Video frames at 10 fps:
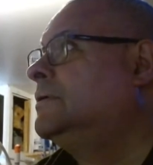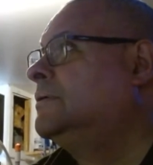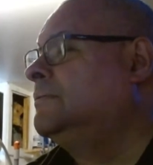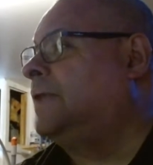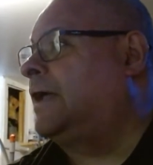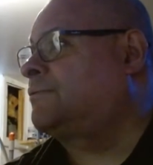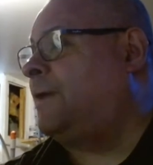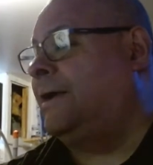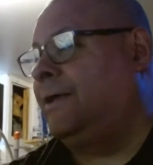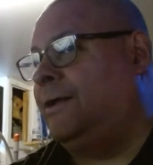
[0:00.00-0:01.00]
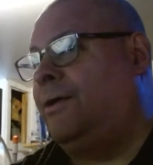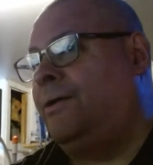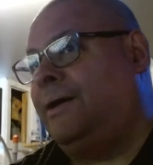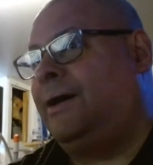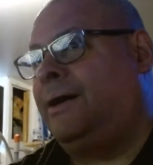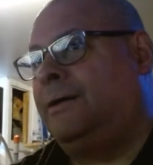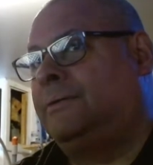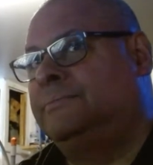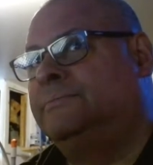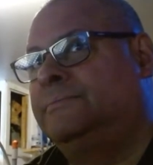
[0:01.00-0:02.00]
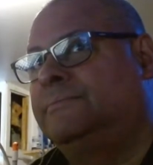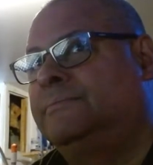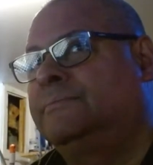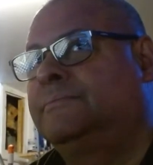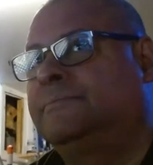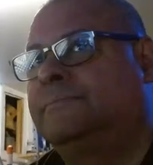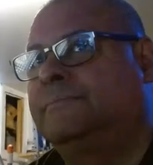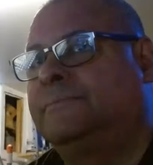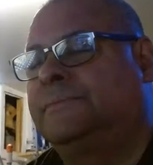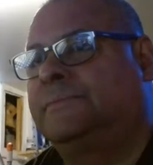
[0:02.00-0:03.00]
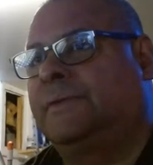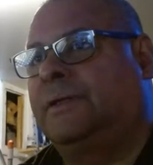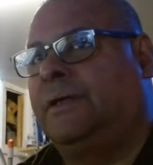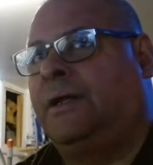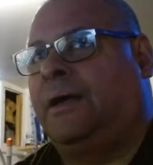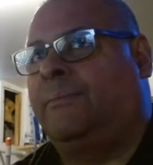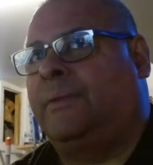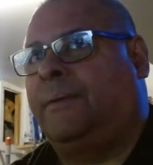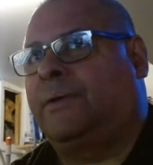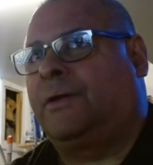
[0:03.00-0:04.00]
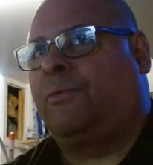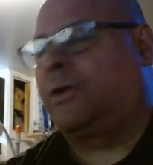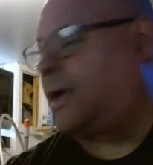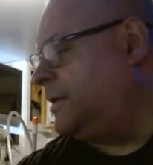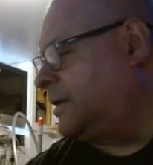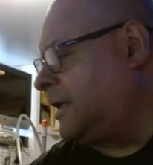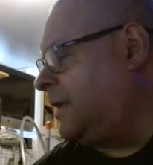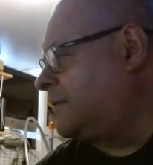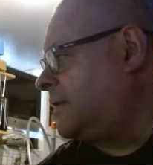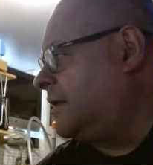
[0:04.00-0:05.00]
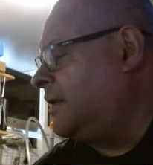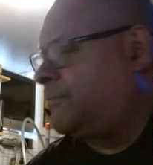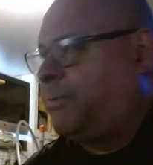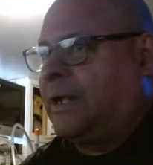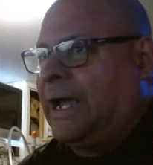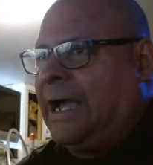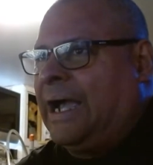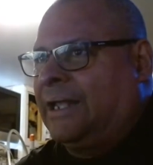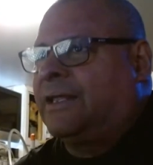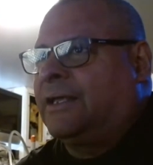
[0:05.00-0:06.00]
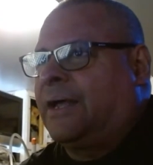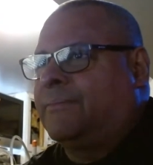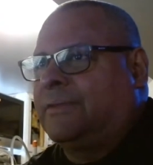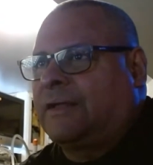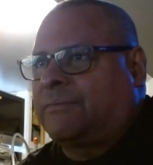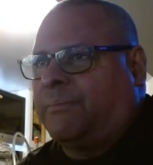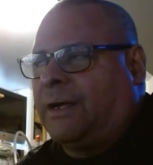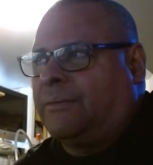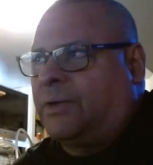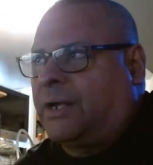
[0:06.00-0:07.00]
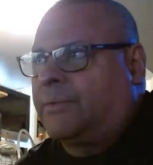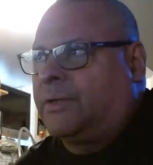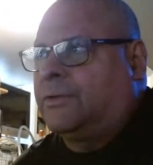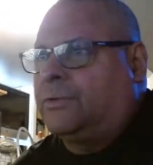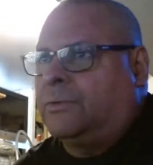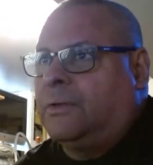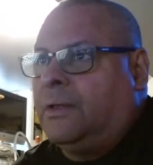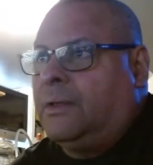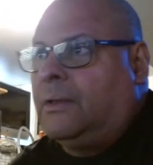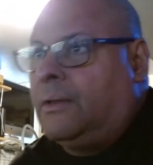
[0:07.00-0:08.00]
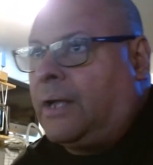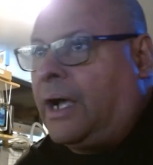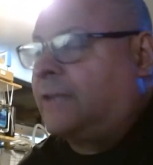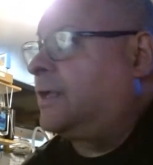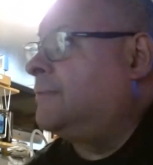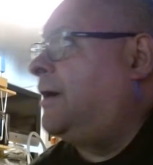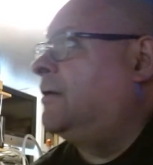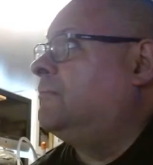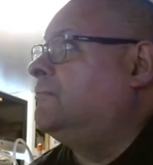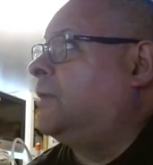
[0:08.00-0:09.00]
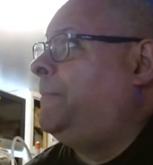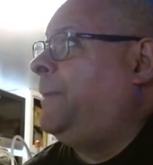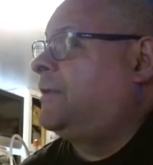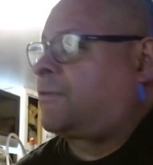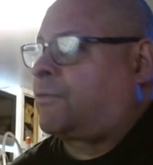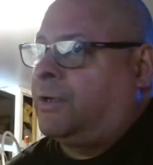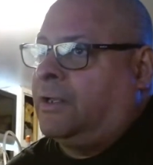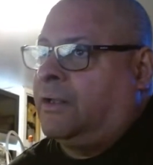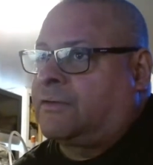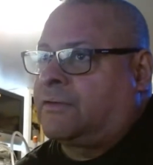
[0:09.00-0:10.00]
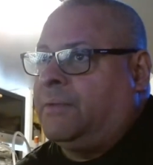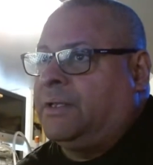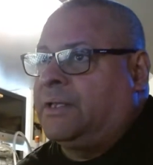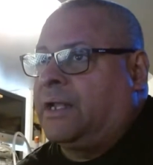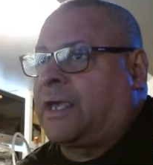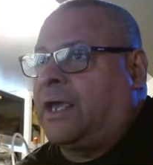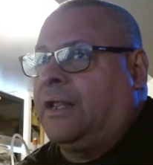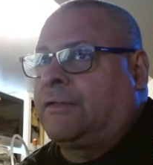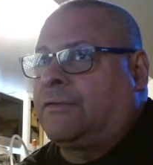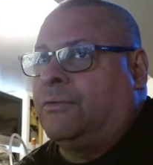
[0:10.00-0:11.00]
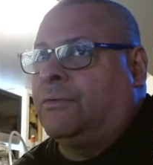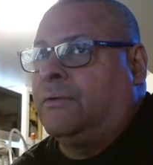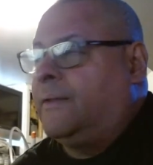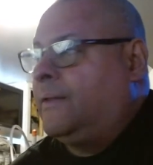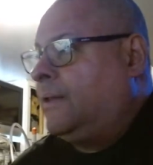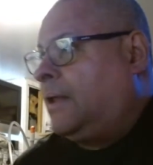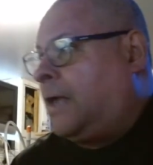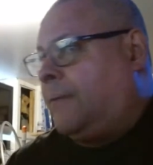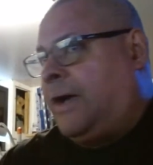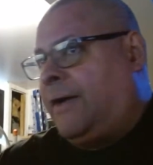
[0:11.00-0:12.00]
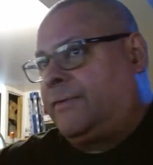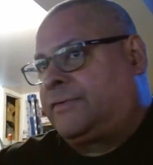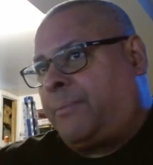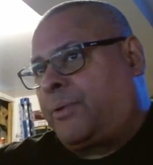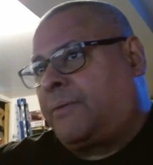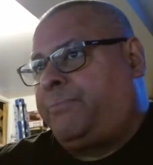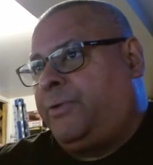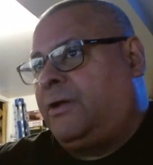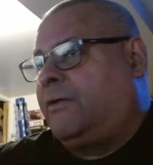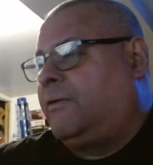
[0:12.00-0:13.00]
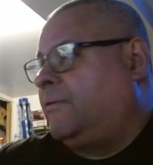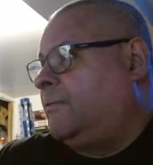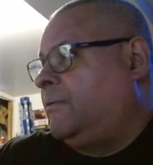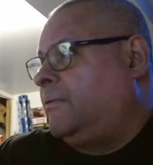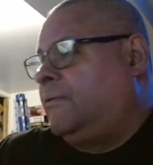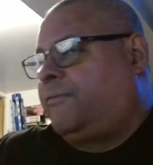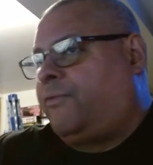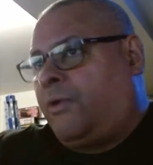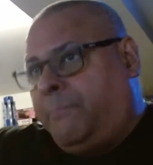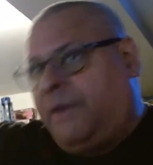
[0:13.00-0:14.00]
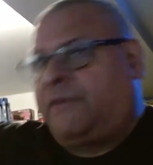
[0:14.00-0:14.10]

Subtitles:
that's why I'm gonna work out the kinks on this, but I think what I'm gonna do. I think the big screen is gonna be dedicated to. I'm gonna have a separate computer for a big